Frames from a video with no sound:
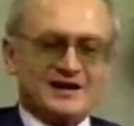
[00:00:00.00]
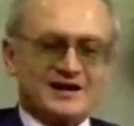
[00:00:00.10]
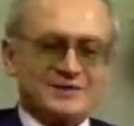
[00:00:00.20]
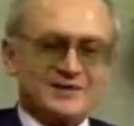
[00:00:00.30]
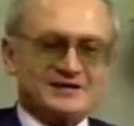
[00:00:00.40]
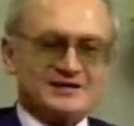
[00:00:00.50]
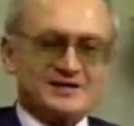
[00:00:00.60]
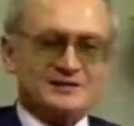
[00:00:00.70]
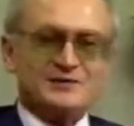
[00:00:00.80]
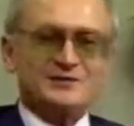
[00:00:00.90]
Unlike
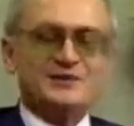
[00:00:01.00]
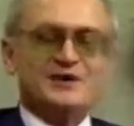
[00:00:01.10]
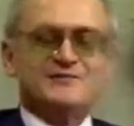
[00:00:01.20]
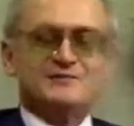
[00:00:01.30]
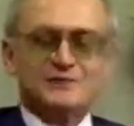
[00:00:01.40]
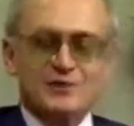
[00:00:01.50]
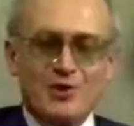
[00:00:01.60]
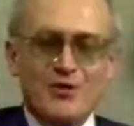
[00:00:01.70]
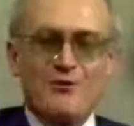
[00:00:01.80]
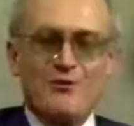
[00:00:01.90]
myself, you will have
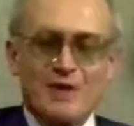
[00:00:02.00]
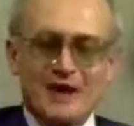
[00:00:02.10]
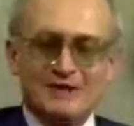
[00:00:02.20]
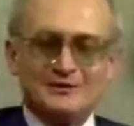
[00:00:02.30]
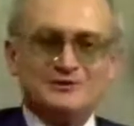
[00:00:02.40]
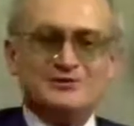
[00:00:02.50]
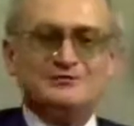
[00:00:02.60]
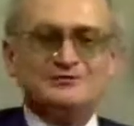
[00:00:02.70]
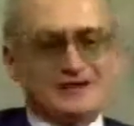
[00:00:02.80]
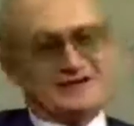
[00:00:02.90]
nowhere to
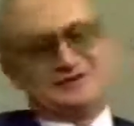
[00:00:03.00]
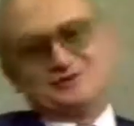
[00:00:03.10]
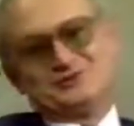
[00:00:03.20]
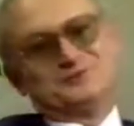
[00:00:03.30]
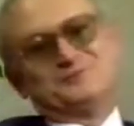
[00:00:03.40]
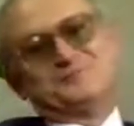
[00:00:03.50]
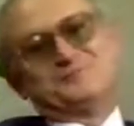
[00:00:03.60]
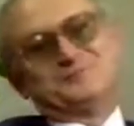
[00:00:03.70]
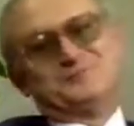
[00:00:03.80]
defect to,